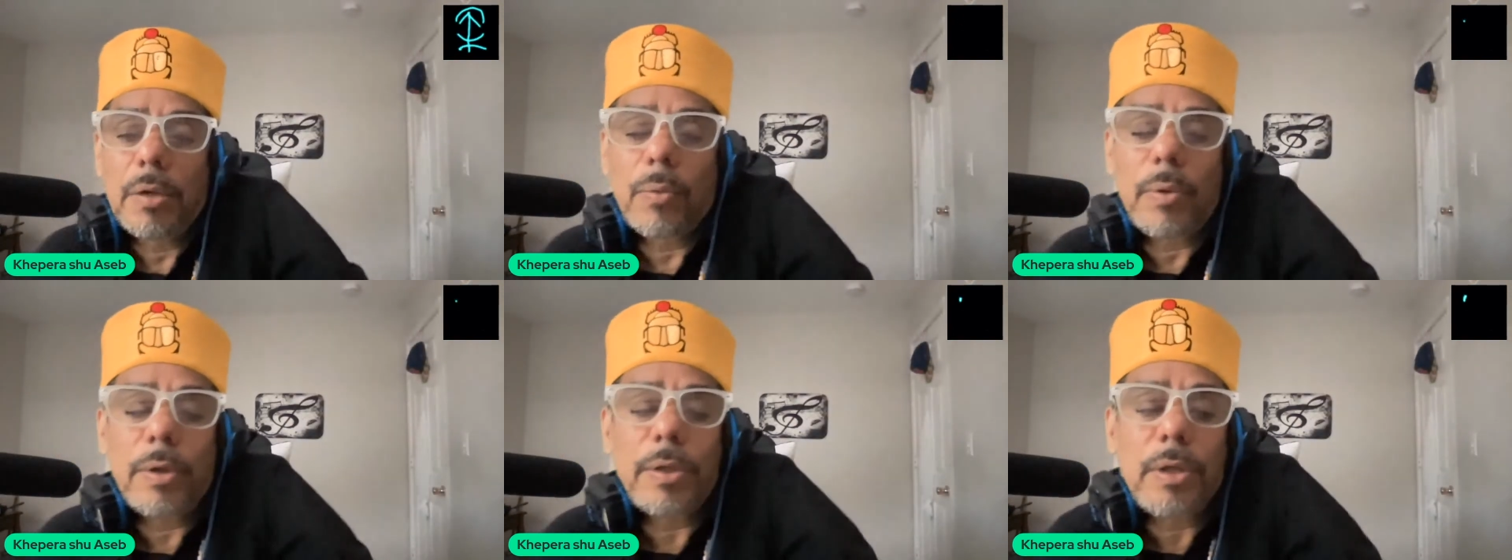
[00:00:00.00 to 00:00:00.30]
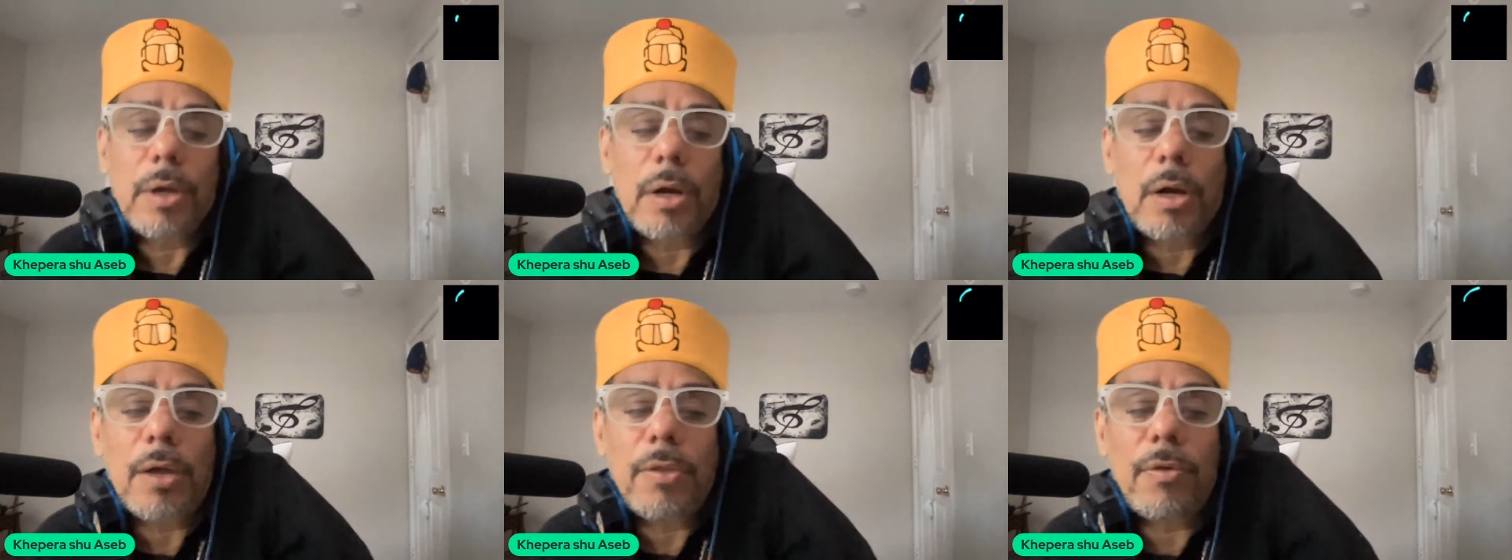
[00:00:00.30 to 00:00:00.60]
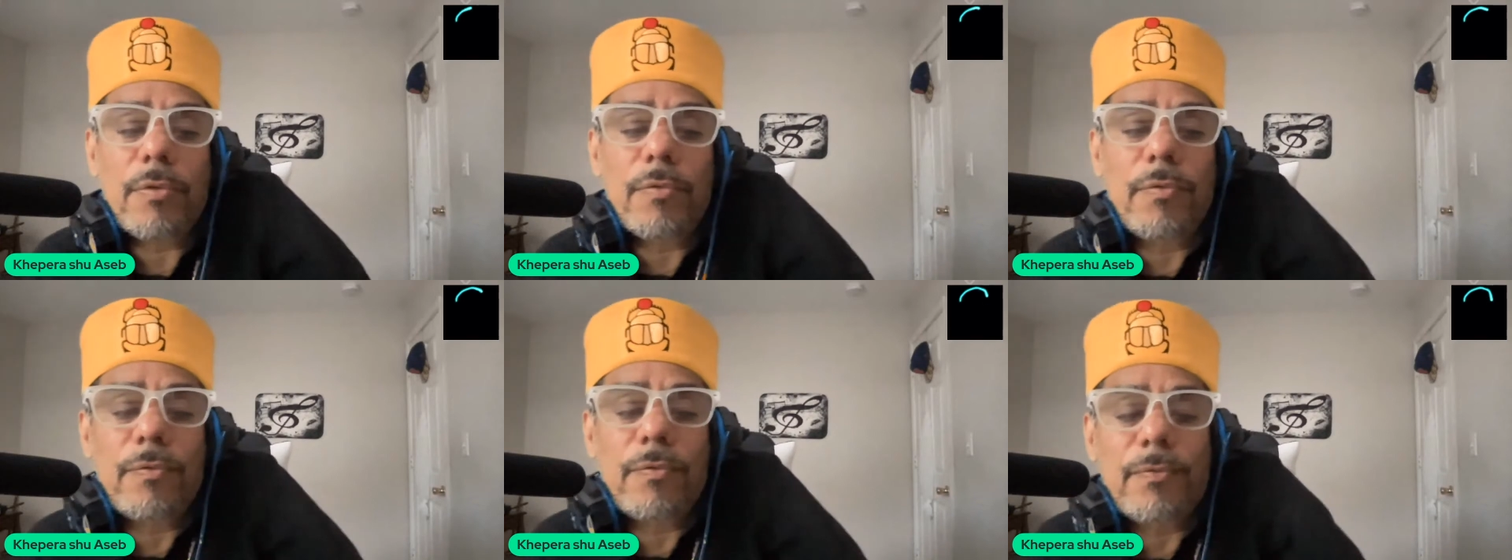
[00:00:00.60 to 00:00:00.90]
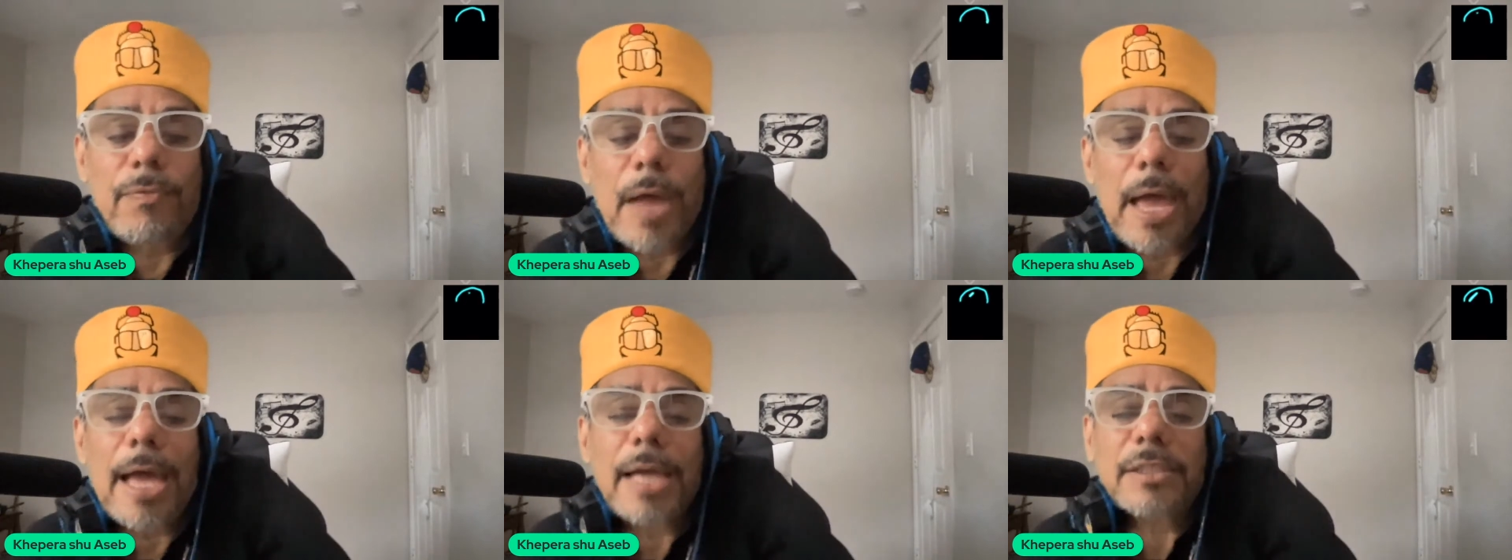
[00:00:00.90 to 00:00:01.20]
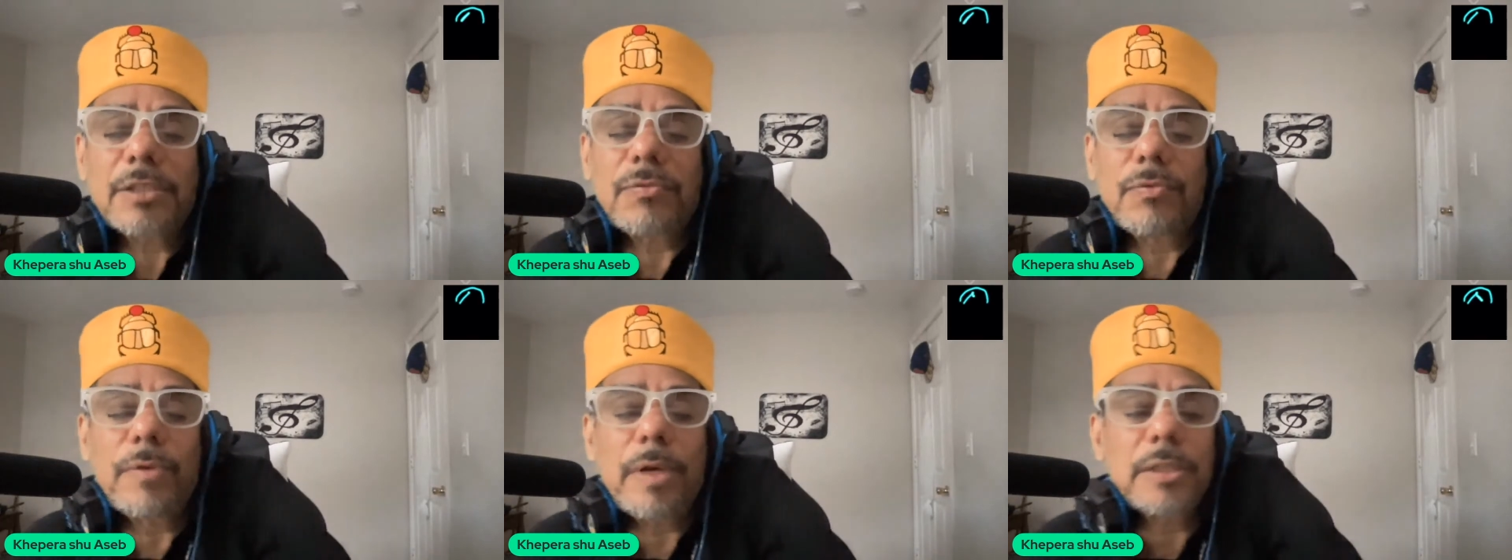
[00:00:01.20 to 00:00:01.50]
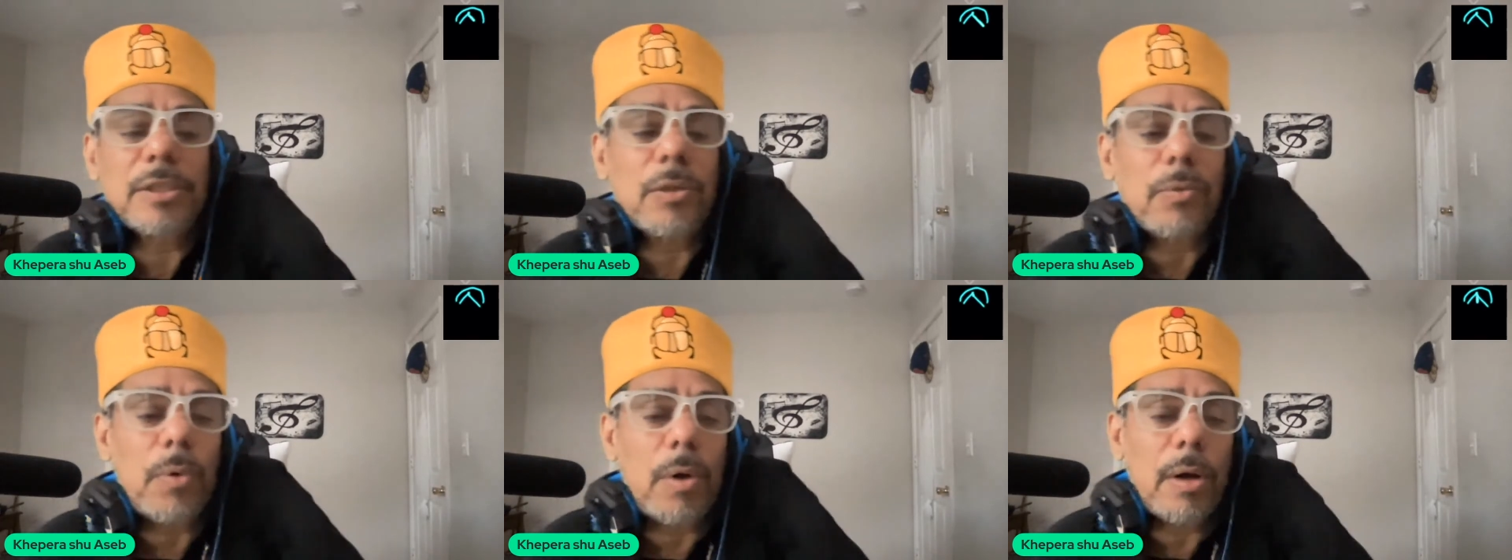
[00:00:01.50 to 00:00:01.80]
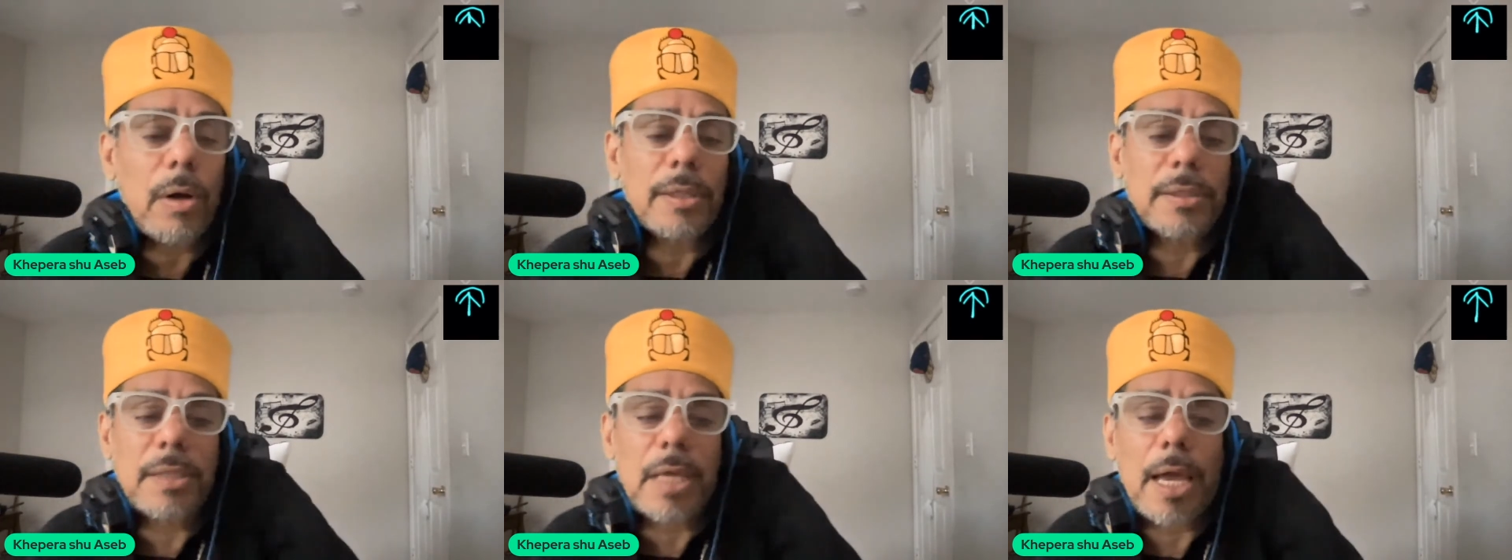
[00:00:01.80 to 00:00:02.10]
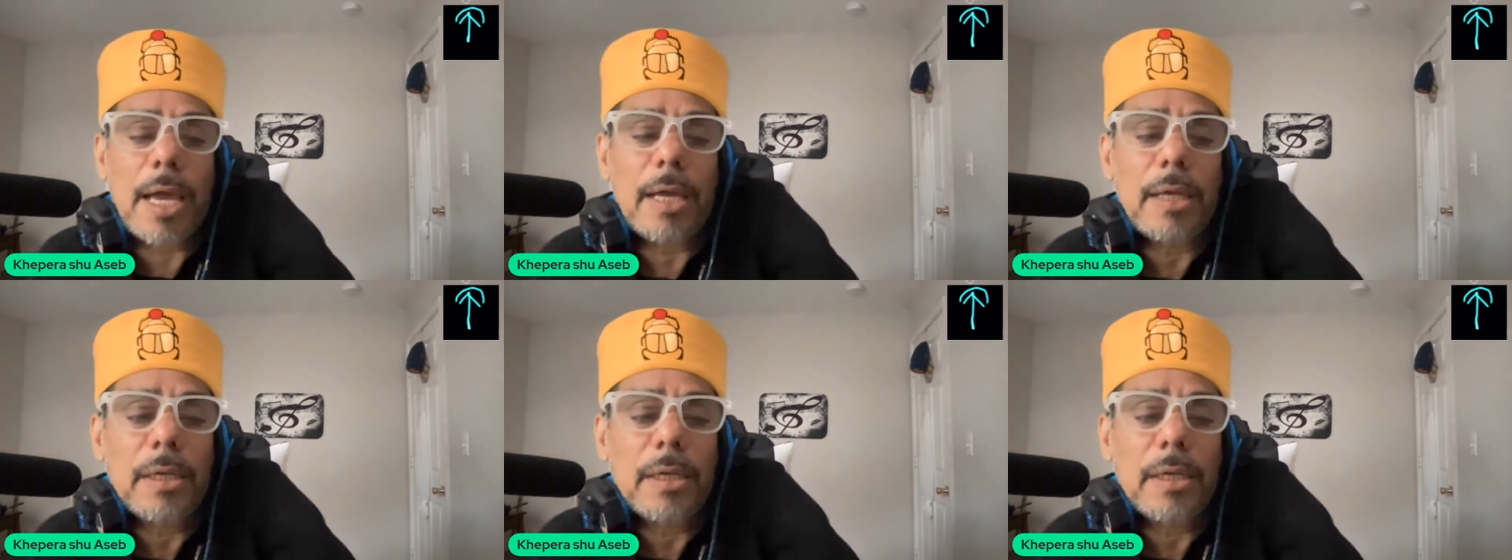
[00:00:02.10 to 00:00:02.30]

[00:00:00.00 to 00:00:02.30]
where your other vast reservoir is at,